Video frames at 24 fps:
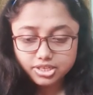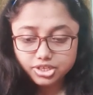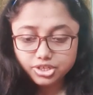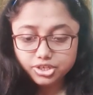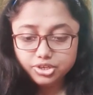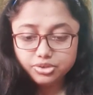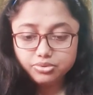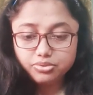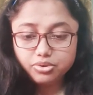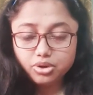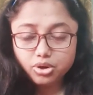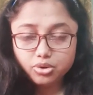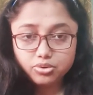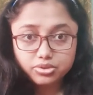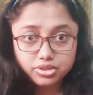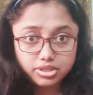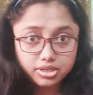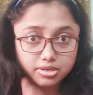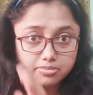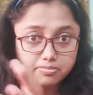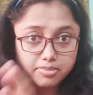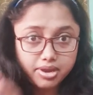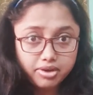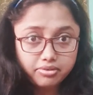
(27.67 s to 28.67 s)

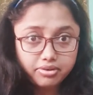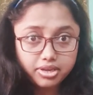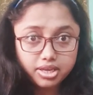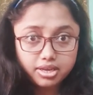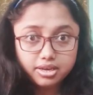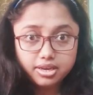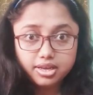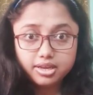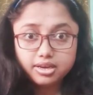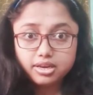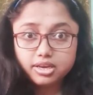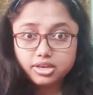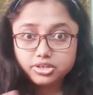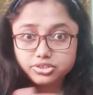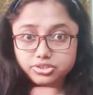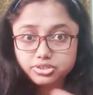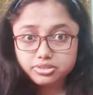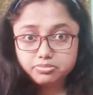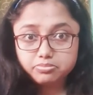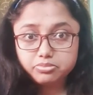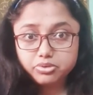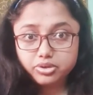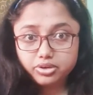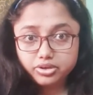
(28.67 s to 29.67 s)
The American English,
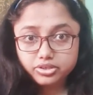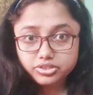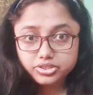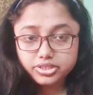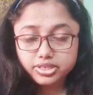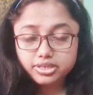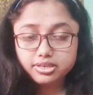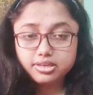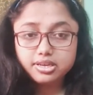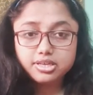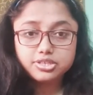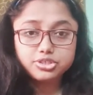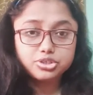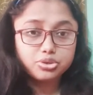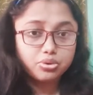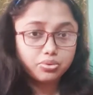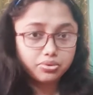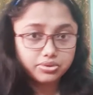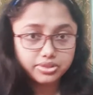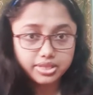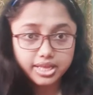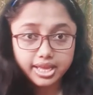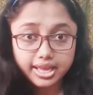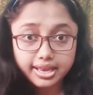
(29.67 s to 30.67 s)
the British English,
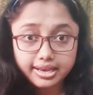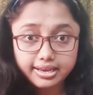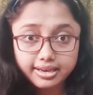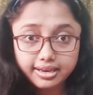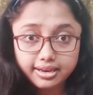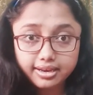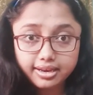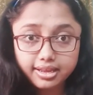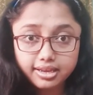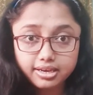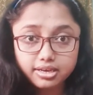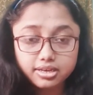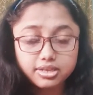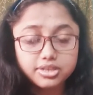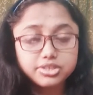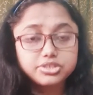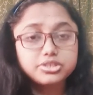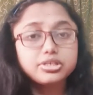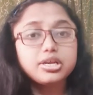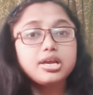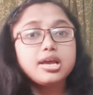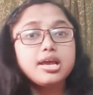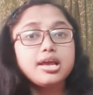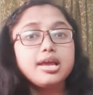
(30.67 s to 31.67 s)
or the Indian English,